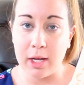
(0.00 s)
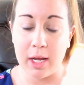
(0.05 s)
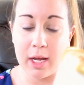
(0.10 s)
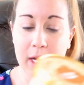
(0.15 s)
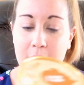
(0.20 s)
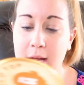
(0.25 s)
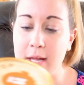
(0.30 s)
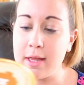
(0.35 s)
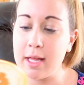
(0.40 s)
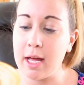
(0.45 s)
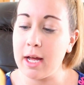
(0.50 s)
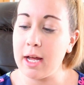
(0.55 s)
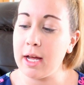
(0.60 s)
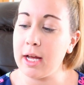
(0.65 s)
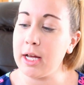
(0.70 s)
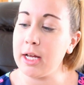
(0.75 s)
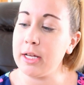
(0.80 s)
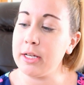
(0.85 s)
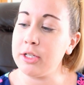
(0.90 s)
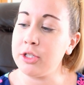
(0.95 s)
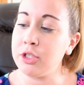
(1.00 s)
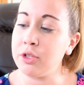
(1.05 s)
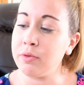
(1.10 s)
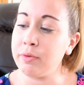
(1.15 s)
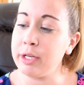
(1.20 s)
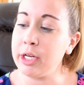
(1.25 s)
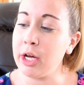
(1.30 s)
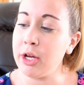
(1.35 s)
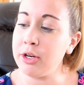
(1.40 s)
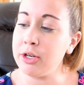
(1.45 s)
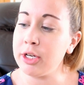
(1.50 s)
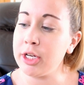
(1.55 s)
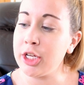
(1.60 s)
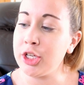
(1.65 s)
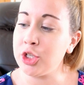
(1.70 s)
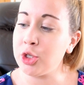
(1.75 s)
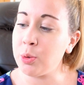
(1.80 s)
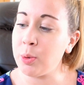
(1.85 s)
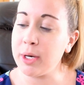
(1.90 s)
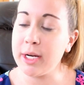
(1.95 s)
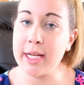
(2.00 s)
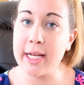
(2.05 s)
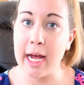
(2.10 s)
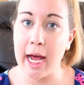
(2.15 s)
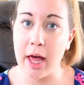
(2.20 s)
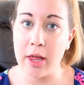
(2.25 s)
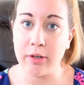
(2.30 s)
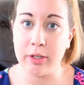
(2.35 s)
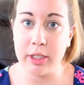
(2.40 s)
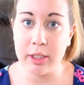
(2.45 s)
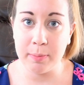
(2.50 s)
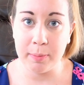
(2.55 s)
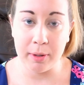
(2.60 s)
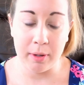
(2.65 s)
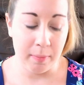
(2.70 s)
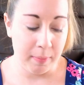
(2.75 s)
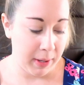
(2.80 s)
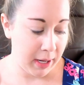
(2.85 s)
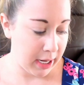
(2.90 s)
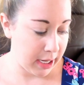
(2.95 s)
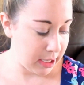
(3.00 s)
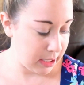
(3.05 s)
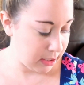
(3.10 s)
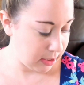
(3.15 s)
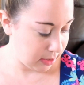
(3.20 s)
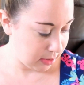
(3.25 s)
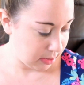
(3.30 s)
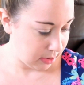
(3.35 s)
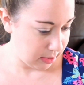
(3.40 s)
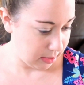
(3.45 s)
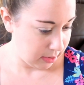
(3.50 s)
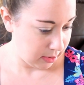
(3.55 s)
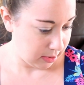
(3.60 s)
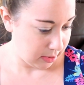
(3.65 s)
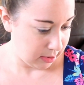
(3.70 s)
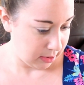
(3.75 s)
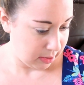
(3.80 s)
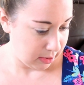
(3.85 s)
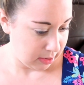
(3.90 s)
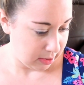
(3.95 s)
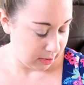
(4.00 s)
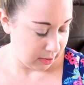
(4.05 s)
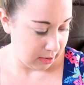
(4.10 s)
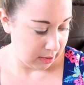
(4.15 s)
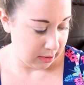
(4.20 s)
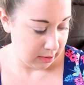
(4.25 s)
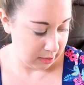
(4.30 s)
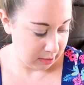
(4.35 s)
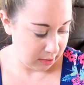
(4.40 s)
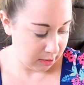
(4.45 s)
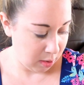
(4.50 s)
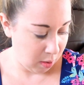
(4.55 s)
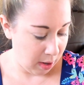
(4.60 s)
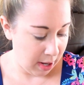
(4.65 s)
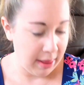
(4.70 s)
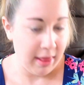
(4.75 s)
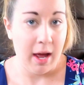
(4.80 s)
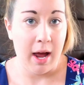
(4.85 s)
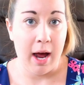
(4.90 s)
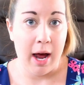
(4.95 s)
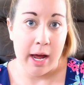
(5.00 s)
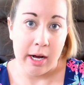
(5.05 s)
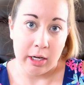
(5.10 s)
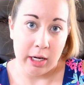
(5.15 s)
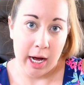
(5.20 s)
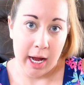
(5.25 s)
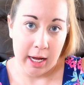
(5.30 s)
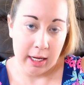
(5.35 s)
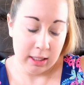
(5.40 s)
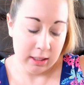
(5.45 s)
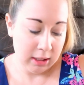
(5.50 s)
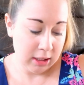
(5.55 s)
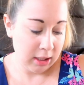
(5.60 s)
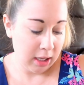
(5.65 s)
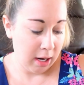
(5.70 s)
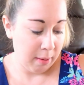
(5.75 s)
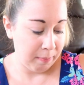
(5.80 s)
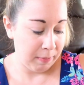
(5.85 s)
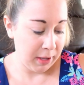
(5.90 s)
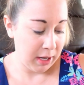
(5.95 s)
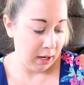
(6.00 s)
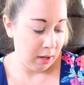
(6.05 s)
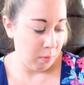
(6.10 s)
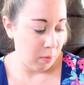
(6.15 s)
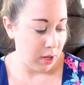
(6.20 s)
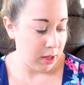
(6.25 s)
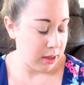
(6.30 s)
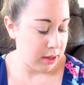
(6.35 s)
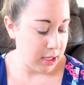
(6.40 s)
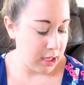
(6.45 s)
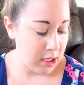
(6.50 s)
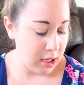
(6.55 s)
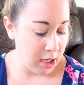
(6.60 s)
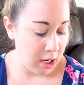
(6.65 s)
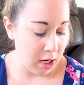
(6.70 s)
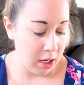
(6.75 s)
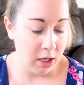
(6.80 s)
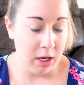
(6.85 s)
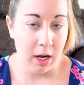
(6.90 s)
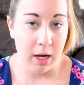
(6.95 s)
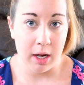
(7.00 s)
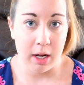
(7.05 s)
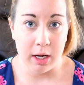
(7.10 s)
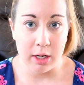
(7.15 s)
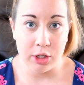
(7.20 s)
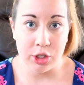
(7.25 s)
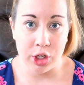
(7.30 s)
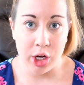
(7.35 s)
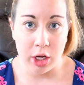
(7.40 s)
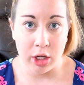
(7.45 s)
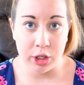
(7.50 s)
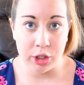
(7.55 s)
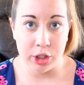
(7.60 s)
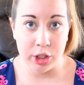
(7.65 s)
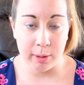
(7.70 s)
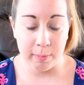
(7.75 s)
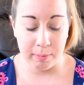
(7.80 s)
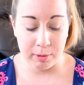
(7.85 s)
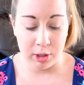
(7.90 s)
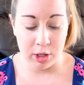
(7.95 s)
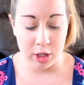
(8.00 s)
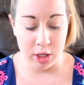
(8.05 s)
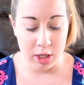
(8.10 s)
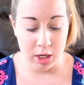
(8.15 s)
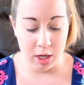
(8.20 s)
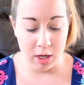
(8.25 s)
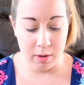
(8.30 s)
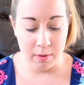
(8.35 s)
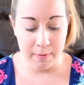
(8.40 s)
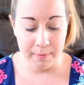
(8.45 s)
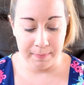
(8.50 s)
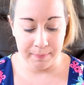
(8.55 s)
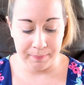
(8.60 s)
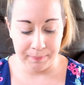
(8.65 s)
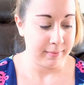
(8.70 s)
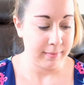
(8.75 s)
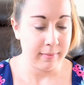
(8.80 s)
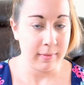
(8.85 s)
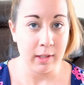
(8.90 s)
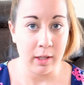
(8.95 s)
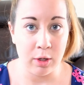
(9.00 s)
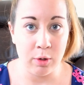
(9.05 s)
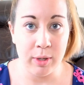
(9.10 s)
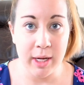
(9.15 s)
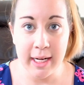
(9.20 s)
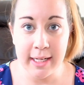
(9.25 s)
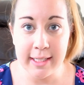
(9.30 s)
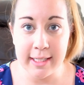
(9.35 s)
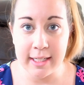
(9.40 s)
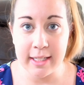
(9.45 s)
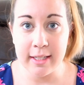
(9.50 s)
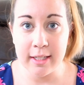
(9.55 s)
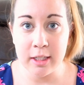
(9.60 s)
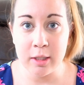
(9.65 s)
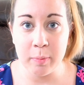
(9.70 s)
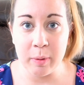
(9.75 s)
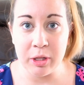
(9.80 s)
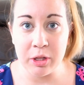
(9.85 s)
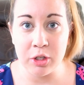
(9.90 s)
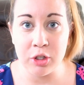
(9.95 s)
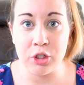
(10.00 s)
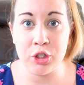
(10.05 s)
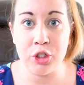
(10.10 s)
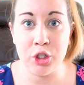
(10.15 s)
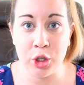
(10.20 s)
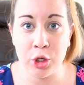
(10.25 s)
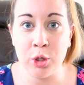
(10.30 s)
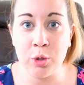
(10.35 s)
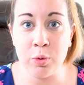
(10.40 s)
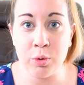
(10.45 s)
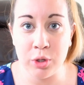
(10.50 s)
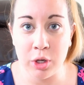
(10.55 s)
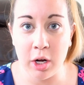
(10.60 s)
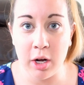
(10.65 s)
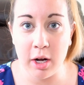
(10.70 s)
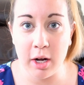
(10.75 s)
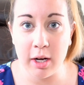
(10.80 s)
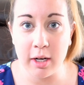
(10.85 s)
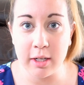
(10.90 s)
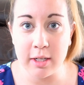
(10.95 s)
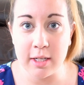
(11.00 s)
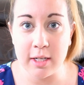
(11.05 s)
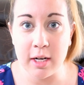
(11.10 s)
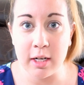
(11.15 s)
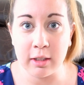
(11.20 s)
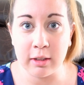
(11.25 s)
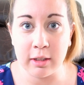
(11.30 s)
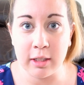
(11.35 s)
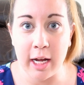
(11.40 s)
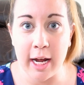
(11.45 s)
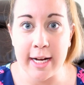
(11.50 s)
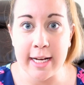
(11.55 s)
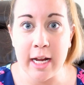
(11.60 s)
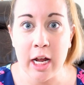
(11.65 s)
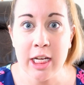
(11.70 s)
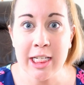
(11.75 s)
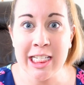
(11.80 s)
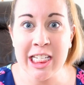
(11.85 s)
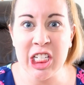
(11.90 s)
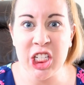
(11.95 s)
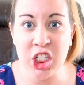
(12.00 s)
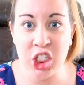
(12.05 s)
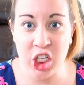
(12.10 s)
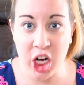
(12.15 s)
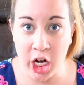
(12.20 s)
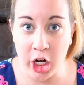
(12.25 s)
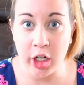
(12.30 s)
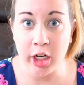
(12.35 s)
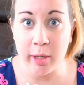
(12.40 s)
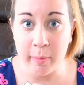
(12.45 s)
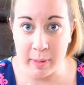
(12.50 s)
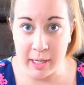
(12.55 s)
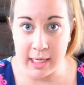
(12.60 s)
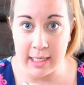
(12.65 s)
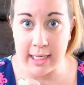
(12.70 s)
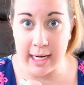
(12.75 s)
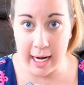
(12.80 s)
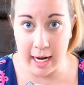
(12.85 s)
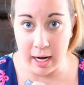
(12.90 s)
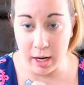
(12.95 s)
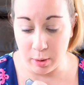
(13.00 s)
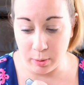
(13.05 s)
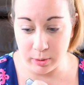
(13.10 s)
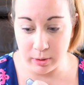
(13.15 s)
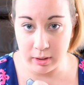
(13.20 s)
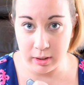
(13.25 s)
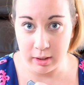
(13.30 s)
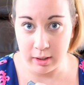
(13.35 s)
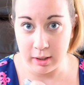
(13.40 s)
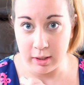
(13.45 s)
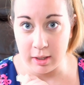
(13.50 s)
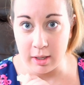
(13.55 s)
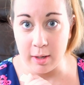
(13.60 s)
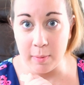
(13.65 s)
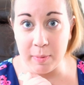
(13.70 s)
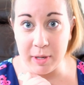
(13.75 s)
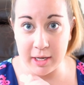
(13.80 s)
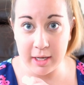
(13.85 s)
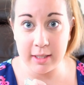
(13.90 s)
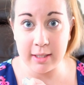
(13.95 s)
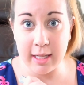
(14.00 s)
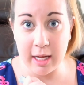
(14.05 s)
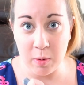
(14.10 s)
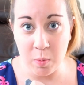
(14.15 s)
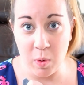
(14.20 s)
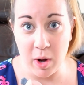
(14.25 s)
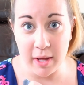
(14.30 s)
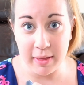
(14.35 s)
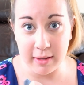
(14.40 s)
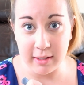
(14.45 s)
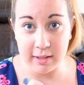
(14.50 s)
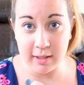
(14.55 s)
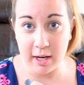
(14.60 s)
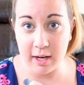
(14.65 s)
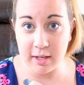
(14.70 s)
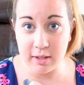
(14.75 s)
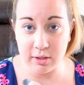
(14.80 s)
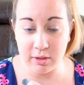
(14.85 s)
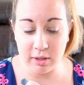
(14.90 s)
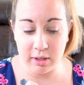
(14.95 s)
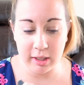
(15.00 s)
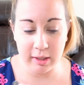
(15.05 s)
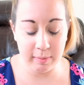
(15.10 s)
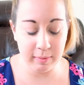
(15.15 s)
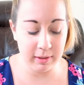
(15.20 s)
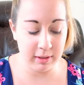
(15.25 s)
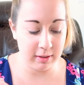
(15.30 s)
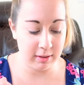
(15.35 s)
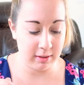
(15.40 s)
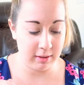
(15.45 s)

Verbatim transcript: And that has three hundred twenty calories per pint. So on the higher end, up there with the uh, chocolate chip cookie dough. You can't see this, but there's two dogs like staring me down. because they want this ice cream.